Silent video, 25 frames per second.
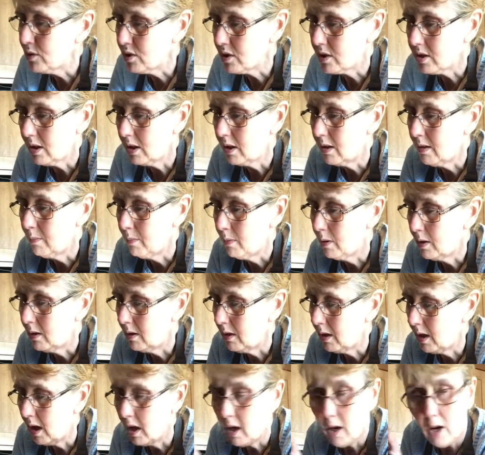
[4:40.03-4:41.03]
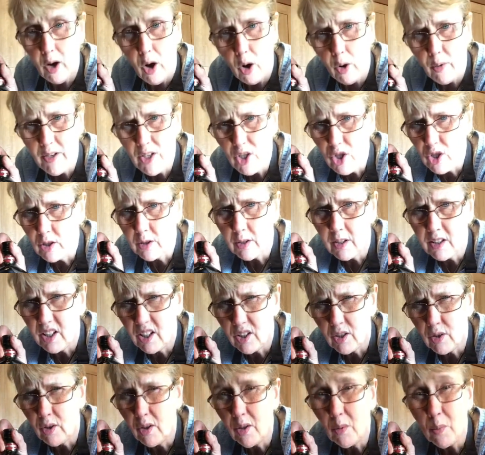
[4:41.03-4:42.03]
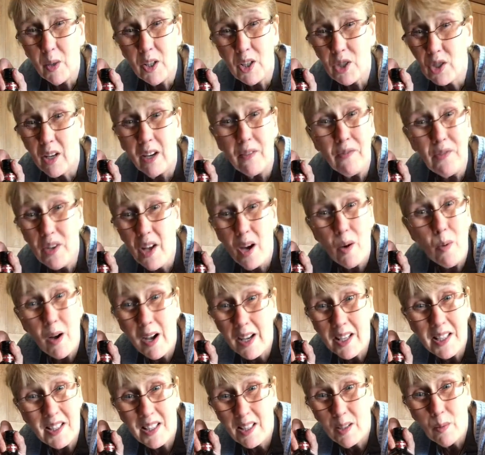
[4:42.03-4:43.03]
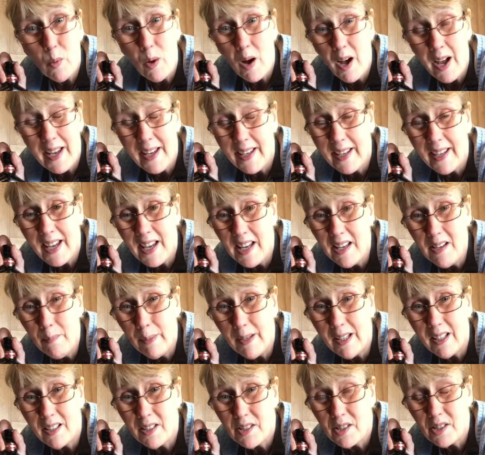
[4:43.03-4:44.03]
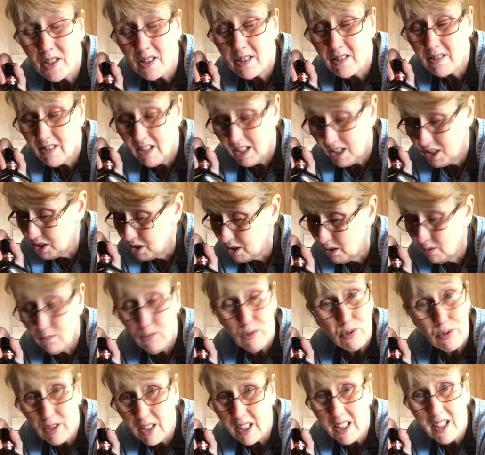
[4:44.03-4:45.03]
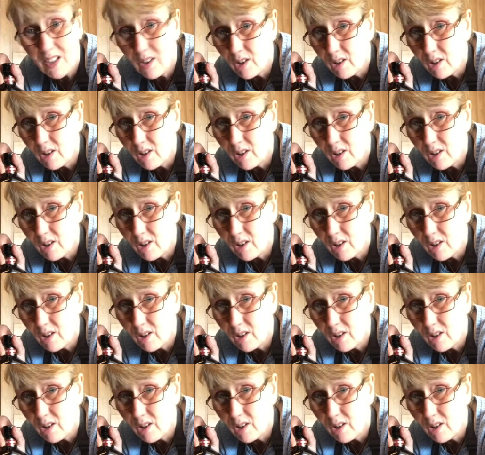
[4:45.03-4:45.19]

some orange liqueur, which I've no idea why again, because I don't drink